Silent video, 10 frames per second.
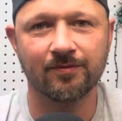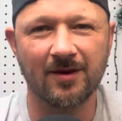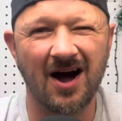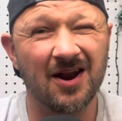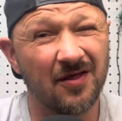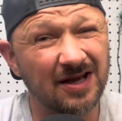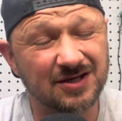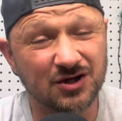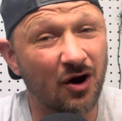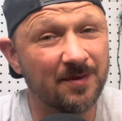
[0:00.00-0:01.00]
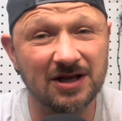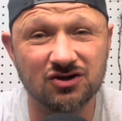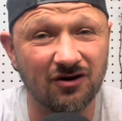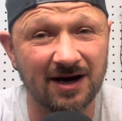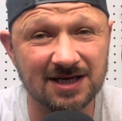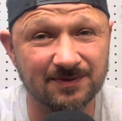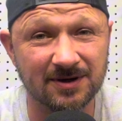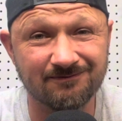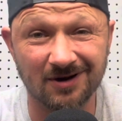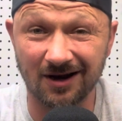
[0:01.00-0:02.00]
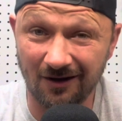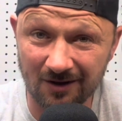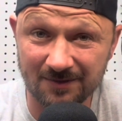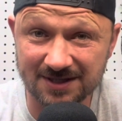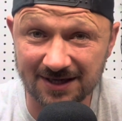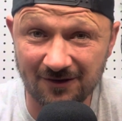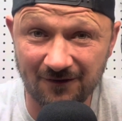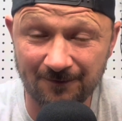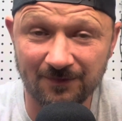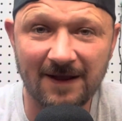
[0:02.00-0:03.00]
And I think so many tradesmen, like myself,